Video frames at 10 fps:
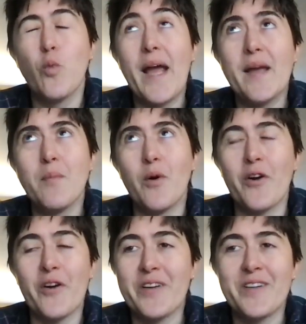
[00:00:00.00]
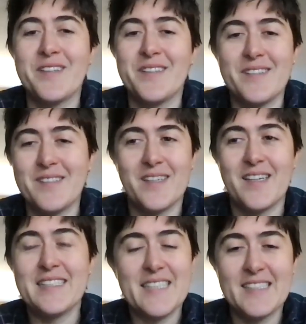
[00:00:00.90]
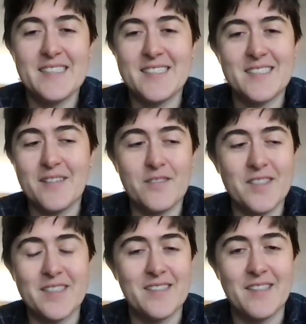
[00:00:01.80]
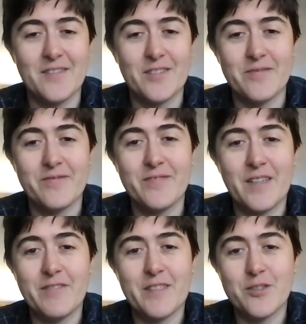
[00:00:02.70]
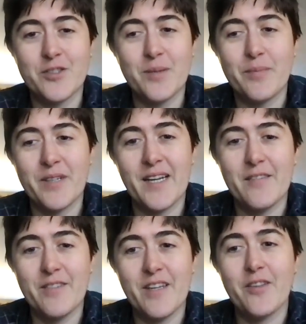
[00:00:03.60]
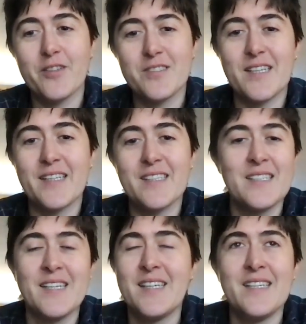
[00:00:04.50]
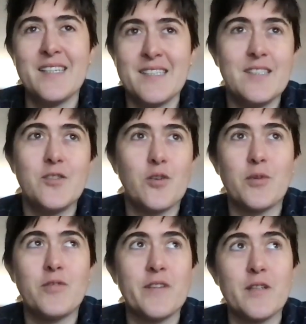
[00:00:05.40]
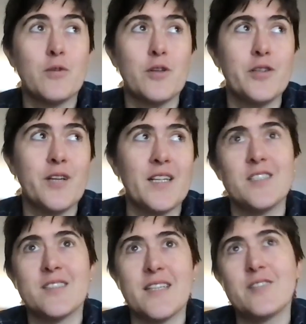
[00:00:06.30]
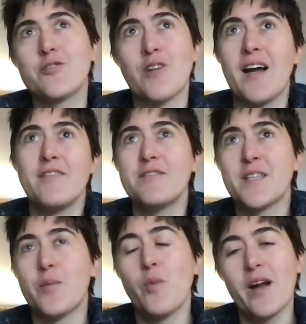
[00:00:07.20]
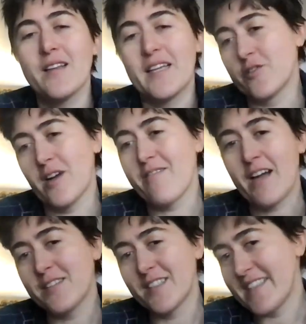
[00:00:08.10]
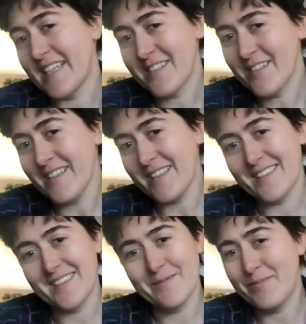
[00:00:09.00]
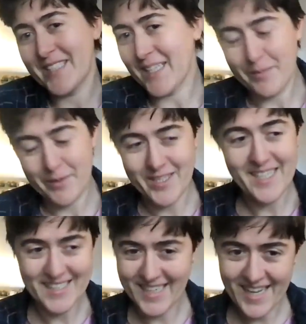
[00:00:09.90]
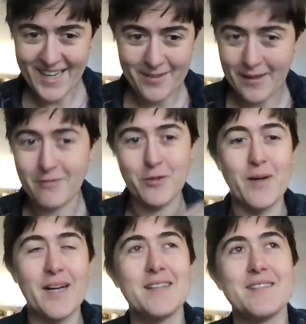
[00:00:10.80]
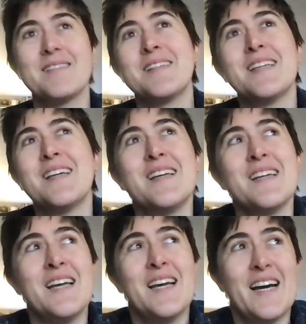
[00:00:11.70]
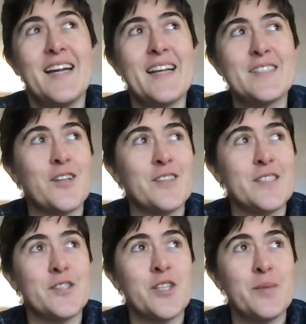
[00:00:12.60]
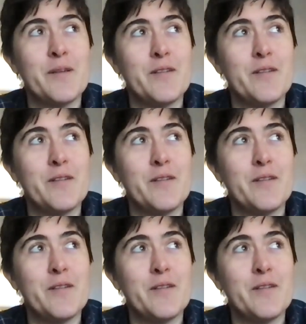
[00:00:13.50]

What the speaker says: way more intense of a field trip than any of the others. Like normal field work, you kind of just like drive somewhere, like drive out to the desert and set up your tent and hang out there for a while. An Antarctic trip